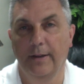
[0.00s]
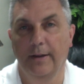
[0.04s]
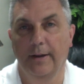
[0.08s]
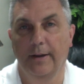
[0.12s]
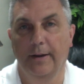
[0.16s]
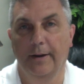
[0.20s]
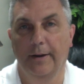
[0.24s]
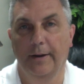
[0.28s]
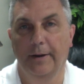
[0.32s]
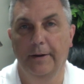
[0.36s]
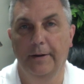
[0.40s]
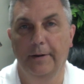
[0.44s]

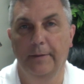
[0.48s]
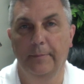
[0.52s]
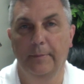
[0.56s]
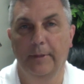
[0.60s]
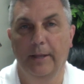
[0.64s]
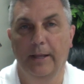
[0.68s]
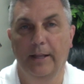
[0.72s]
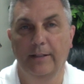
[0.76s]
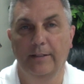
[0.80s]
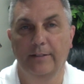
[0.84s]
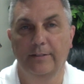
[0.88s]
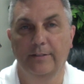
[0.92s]

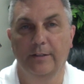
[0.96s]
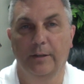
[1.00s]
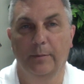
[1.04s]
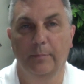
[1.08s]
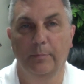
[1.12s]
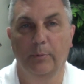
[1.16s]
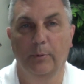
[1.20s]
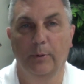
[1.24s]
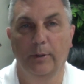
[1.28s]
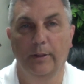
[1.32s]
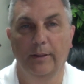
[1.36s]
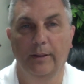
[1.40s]
At some
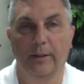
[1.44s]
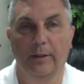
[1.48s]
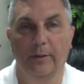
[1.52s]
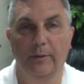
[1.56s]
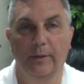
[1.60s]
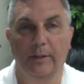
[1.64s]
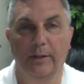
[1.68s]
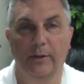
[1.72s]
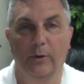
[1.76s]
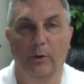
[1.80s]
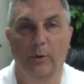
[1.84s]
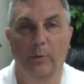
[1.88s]
point, they'll
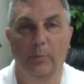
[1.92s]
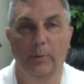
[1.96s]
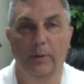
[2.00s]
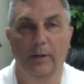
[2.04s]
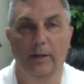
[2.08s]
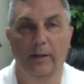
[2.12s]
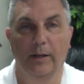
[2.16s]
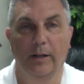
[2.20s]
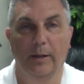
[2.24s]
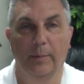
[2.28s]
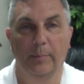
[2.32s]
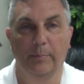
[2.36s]
then open
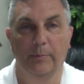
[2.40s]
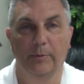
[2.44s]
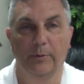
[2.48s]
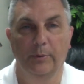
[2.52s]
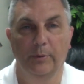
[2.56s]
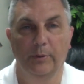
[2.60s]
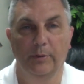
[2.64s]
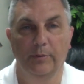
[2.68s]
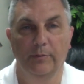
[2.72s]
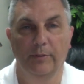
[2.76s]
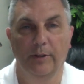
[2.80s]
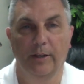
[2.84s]
it up
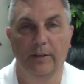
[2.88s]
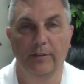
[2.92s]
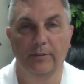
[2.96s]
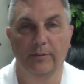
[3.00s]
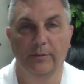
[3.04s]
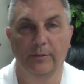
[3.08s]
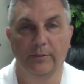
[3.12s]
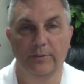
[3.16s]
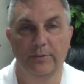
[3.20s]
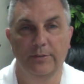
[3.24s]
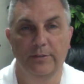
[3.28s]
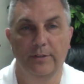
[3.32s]
to
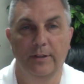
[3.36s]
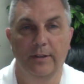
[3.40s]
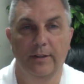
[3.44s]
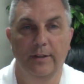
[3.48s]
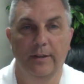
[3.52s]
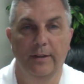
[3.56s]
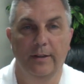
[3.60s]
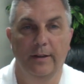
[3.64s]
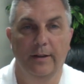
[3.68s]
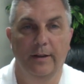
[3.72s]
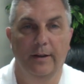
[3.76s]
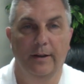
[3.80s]
investors.
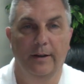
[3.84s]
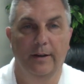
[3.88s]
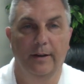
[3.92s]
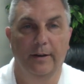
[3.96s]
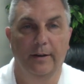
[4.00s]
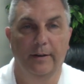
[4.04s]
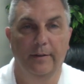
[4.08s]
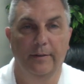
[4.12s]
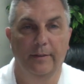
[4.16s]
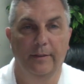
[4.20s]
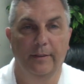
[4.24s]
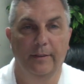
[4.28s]

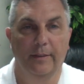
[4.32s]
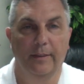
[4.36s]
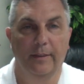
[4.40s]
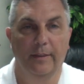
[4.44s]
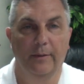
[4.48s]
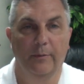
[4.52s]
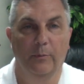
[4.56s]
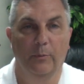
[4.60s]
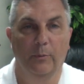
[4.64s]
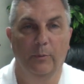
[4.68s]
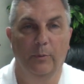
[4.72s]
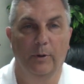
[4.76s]

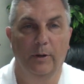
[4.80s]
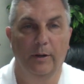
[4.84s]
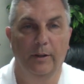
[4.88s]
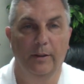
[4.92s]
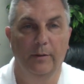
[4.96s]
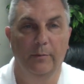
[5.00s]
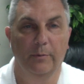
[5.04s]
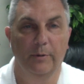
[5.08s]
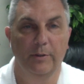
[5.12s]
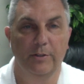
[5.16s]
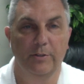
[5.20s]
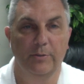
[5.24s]
One of
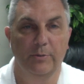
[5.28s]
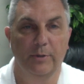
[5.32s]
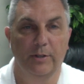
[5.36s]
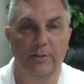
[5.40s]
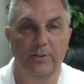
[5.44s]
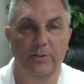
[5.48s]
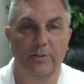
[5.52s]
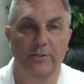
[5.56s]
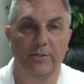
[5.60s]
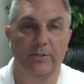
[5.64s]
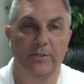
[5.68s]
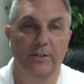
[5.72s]
the
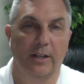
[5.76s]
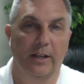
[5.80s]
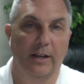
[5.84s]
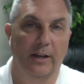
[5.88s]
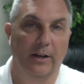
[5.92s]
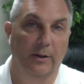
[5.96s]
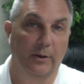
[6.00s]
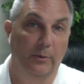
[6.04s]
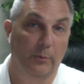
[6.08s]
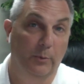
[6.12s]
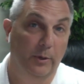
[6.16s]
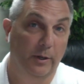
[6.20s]
restrictions
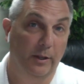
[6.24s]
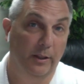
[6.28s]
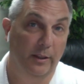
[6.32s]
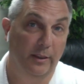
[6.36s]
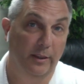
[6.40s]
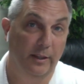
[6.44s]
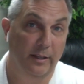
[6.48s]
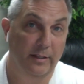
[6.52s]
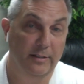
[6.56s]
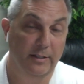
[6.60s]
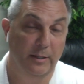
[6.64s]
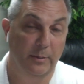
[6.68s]
there, and one of the
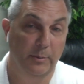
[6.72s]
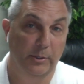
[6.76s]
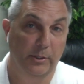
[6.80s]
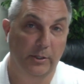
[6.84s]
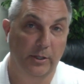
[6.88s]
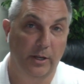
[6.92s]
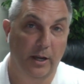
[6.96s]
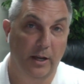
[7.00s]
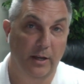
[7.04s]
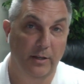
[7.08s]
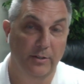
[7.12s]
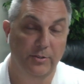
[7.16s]
things I would
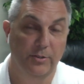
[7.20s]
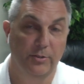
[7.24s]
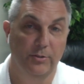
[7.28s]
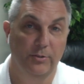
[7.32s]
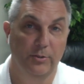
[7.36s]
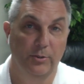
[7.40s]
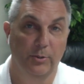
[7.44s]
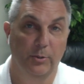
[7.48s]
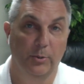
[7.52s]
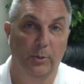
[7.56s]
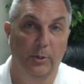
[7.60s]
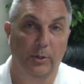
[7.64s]
caution
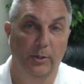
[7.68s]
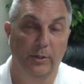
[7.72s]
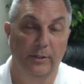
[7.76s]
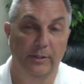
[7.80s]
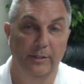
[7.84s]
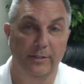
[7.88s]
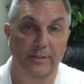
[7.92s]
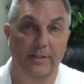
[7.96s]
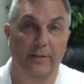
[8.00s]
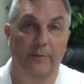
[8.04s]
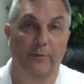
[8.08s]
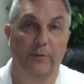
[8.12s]
you on,
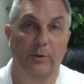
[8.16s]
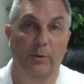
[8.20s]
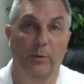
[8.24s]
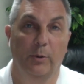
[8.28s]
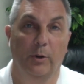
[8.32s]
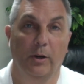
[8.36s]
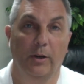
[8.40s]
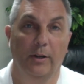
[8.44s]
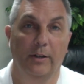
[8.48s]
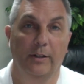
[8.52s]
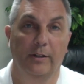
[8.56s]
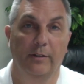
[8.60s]
is if you
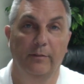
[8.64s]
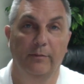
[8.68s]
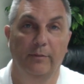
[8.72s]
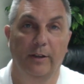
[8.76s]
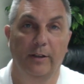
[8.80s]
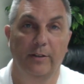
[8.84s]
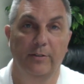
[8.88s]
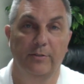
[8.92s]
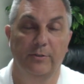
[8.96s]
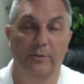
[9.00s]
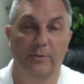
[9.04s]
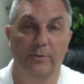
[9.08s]
are an
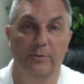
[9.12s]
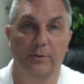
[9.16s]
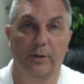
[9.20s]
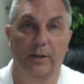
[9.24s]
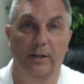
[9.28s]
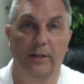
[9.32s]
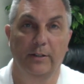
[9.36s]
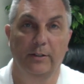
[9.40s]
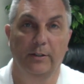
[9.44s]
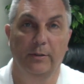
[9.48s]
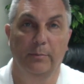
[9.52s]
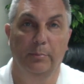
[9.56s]
investor
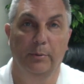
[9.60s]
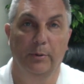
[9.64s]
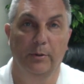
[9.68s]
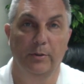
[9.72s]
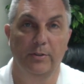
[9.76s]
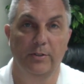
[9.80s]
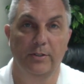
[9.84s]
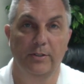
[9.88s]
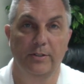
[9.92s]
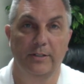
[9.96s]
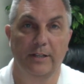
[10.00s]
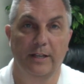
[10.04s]
trying to
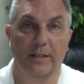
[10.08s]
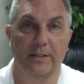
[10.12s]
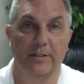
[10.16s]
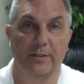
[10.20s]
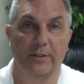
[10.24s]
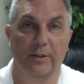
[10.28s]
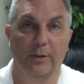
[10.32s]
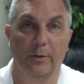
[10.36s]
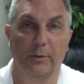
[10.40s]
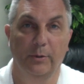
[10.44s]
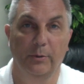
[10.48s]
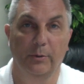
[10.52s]
purchase as
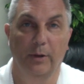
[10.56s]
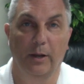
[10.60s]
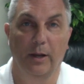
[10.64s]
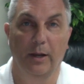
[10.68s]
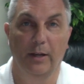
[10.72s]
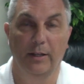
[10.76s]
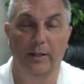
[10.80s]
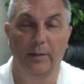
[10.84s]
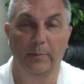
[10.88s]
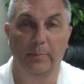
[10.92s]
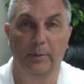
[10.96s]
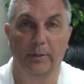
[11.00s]
an
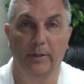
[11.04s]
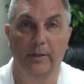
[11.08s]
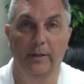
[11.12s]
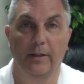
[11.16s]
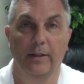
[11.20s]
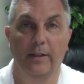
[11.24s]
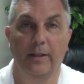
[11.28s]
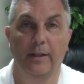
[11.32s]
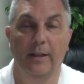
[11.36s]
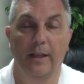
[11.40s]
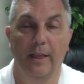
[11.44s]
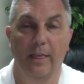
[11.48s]
owner-occupant,
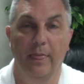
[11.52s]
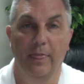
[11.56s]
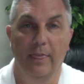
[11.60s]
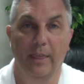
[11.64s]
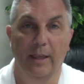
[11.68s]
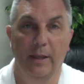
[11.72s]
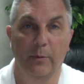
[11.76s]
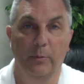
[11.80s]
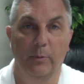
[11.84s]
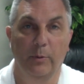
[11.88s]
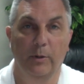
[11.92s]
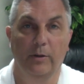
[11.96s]

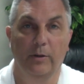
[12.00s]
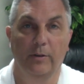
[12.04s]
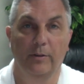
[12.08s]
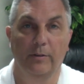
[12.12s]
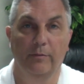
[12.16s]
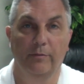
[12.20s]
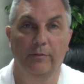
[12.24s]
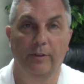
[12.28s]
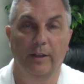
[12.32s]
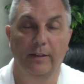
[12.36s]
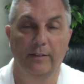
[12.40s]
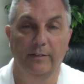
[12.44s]
they will
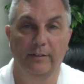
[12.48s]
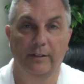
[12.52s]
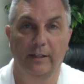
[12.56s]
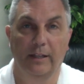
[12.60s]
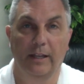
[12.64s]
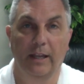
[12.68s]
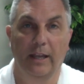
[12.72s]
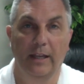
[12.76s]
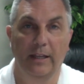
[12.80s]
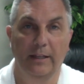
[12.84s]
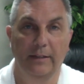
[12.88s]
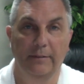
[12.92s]

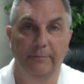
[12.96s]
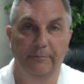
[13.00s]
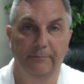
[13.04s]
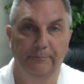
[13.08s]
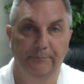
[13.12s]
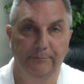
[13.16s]
investigate